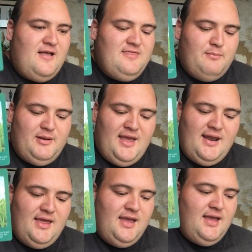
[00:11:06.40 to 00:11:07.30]

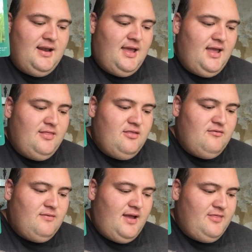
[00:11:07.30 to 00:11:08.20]
planning and
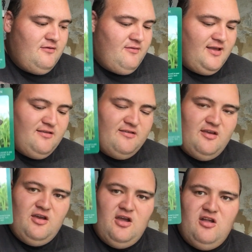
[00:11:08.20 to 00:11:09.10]
the
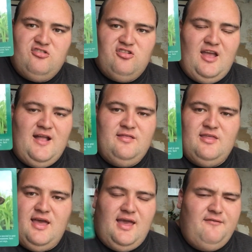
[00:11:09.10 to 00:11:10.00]
research and
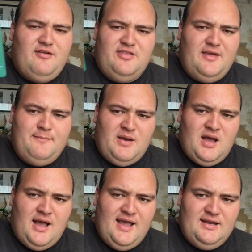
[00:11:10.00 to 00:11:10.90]
the everything
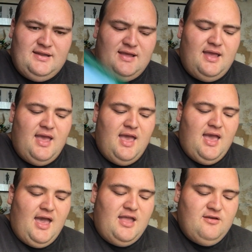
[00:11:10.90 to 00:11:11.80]
behind it,
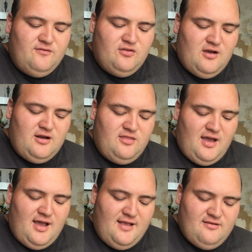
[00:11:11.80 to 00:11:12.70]
and you've dotted
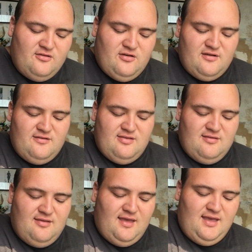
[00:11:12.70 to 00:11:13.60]
the I's and crossed the
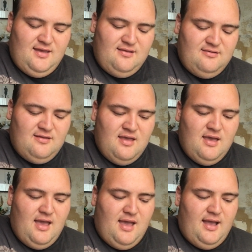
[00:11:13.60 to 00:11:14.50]
T's,
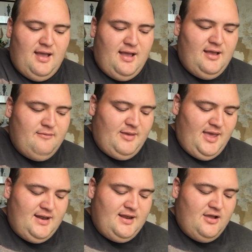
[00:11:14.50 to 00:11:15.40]

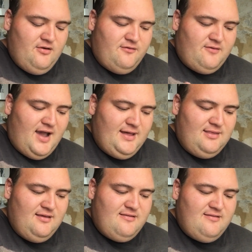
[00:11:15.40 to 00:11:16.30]
and now you're
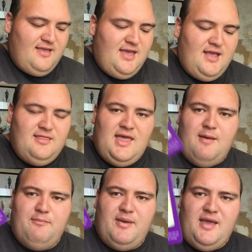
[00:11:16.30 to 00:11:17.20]
finally seeing
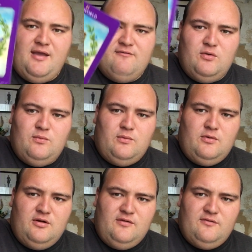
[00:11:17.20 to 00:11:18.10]
that being rewarded